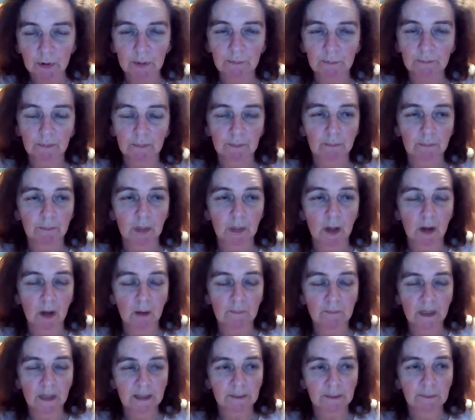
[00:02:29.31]
And
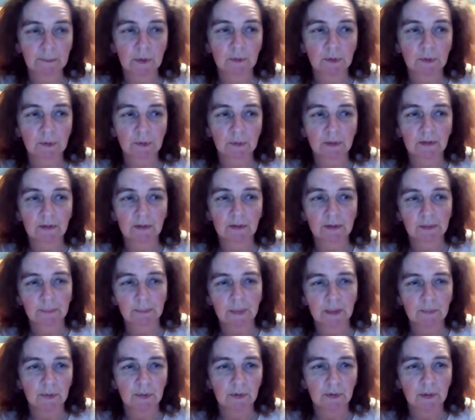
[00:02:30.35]
Mesmer was one of those
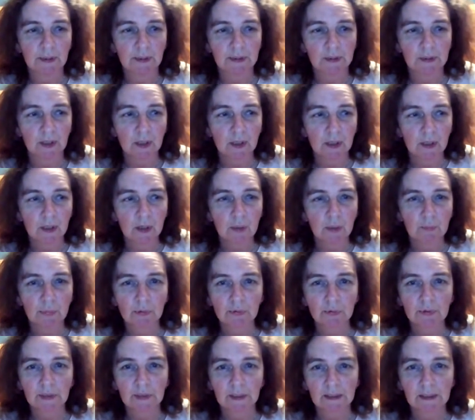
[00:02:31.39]
people that
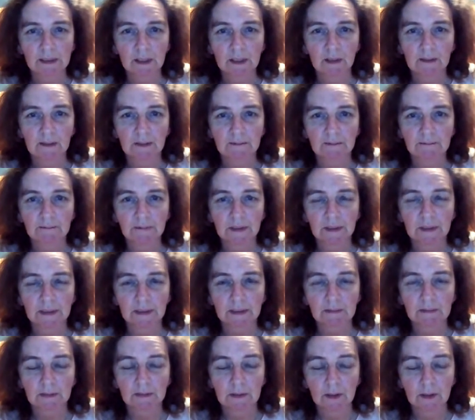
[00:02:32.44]
brought this kind of thing